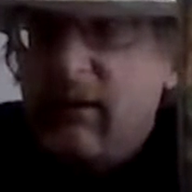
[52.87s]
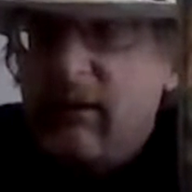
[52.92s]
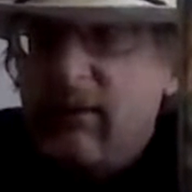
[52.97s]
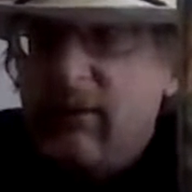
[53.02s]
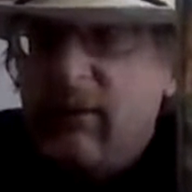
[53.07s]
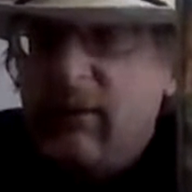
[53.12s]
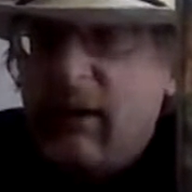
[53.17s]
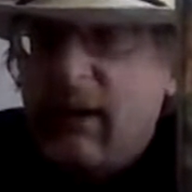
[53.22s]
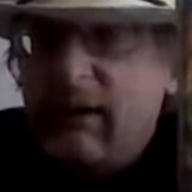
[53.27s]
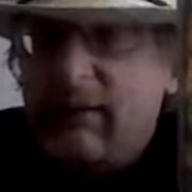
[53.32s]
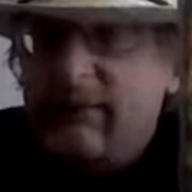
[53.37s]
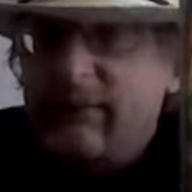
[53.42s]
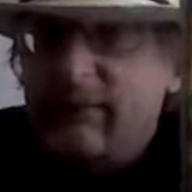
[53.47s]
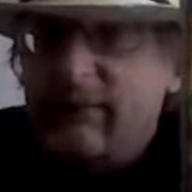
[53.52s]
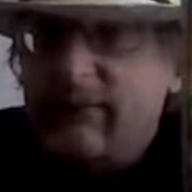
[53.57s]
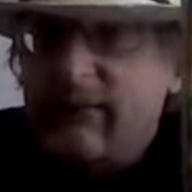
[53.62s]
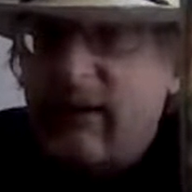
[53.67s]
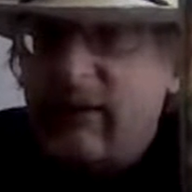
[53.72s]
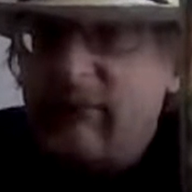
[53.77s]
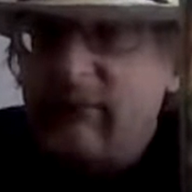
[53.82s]
US
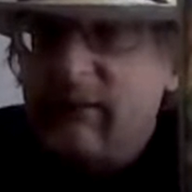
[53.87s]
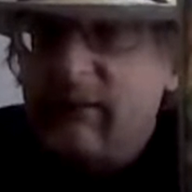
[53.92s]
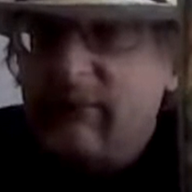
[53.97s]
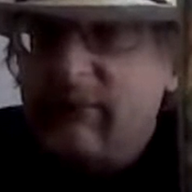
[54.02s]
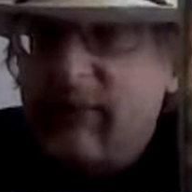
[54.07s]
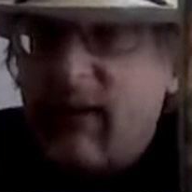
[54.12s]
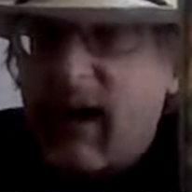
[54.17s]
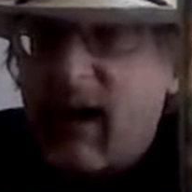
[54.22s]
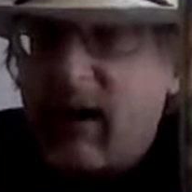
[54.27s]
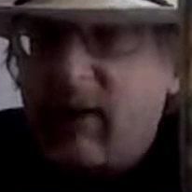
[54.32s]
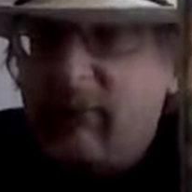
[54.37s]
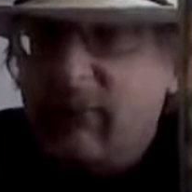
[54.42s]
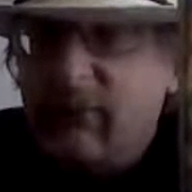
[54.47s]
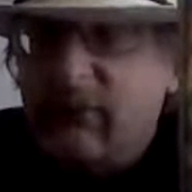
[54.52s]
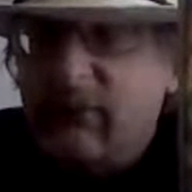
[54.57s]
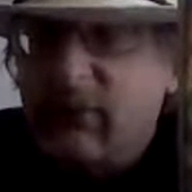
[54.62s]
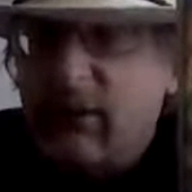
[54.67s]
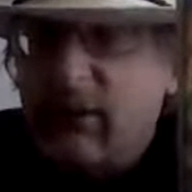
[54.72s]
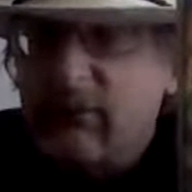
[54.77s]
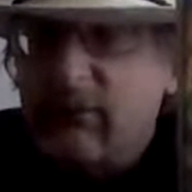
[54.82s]
75,
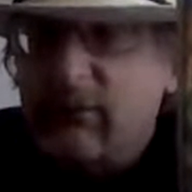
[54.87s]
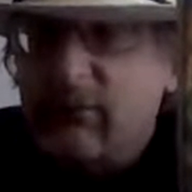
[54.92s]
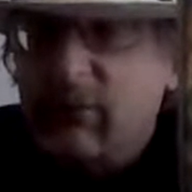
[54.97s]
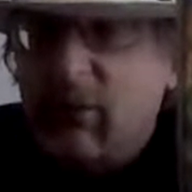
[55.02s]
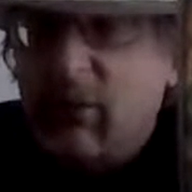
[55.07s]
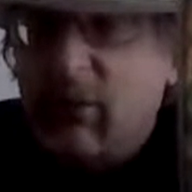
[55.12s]
which runs